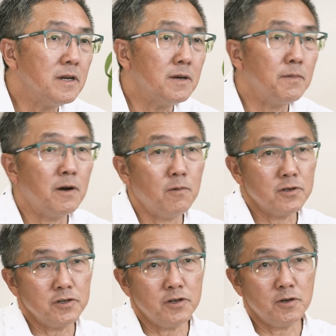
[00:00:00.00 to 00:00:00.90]
about
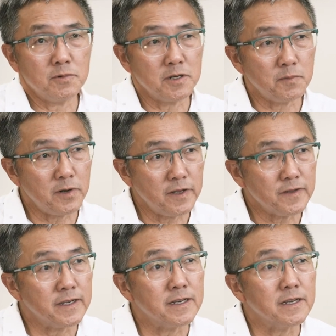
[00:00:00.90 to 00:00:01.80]
what you know about the
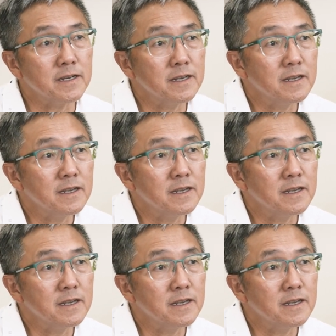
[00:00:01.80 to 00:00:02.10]
present